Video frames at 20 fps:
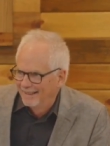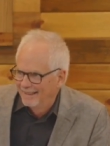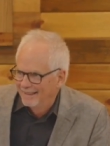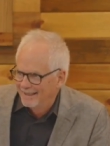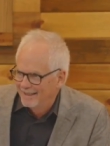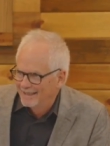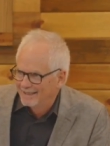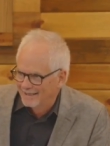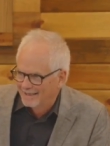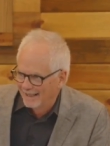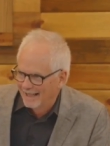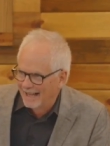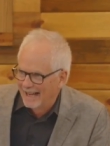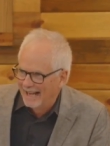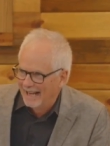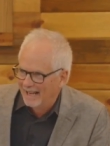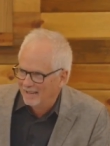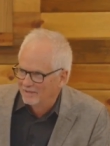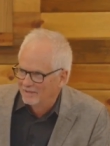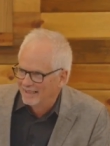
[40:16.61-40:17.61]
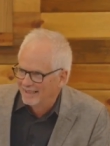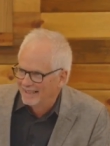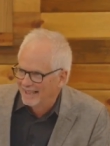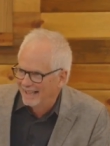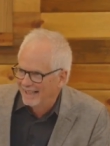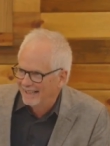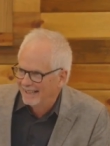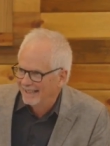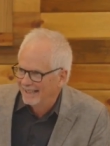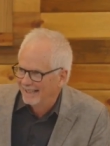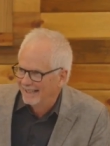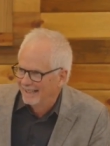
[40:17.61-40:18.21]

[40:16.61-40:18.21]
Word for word: He's alive today.